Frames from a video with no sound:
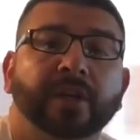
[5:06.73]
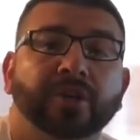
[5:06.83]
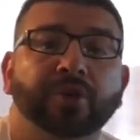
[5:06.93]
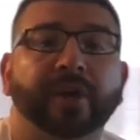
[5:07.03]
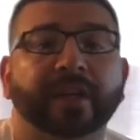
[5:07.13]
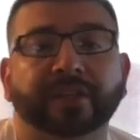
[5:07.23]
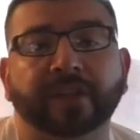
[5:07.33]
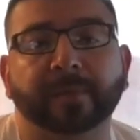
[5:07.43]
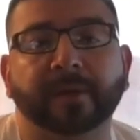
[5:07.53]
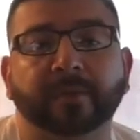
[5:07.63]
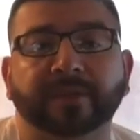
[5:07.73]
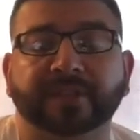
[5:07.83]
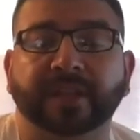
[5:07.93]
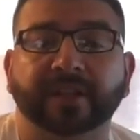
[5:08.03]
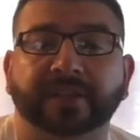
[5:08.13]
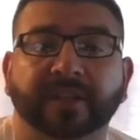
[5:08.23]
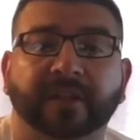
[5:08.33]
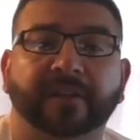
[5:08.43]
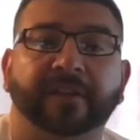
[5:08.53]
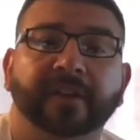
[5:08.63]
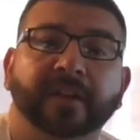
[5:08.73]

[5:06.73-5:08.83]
You guys are going to be able to see the stuff